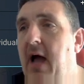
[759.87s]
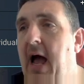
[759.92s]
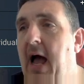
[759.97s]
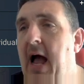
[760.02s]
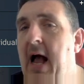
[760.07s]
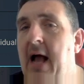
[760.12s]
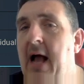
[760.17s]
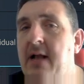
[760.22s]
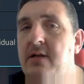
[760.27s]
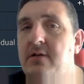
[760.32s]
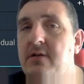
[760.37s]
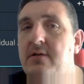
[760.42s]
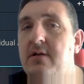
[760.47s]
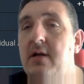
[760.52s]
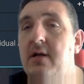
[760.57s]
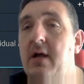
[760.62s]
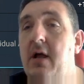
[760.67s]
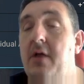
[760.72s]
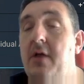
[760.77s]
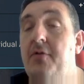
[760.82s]
and
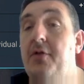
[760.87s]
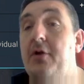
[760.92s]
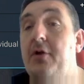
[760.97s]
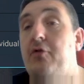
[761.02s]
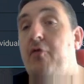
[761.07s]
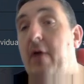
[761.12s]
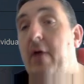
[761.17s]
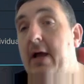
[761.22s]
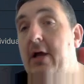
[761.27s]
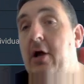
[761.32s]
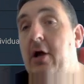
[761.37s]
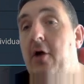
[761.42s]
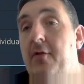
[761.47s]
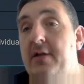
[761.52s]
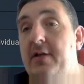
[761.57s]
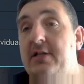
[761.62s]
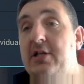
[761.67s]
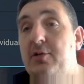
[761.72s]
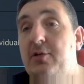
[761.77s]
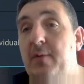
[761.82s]
the trick here,
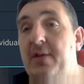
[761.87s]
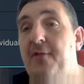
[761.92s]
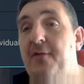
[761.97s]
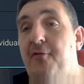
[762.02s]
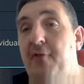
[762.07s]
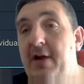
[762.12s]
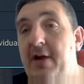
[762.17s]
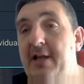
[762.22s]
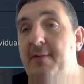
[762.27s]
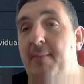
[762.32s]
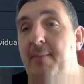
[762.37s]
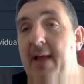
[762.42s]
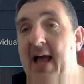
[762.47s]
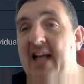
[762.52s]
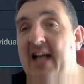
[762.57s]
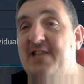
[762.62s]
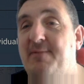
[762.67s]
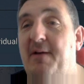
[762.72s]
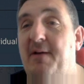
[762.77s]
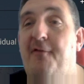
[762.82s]
this is where the free-to-play
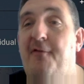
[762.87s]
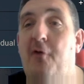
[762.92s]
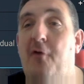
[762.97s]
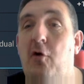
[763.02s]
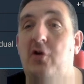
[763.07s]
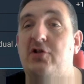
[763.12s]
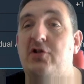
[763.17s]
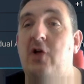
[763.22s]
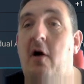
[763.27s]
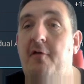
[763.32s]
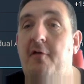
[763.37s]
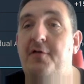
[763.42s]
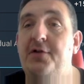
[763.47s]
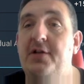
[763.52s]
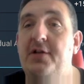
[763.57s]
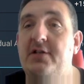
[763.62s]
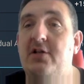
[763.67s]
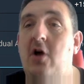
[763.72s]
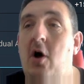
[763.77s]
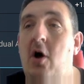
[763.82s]
aspect falls off in
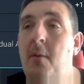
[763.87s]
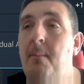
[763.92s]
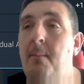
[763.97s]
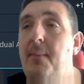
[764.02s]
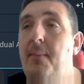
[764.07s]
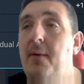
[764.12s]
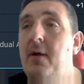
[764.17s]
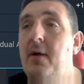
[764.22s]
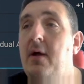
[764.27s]
this comp,